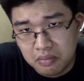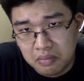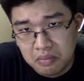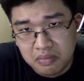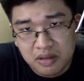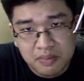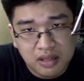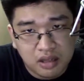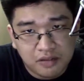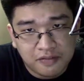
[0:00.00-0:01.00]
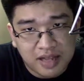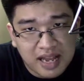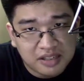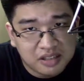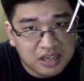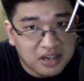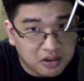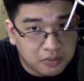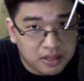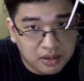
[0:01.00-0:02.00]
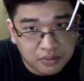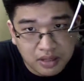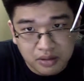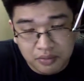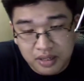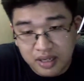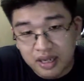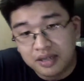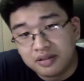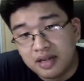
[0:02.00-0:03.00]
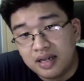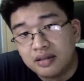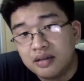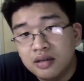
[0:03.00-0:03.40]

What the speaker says: the middle of last year when I really realized that.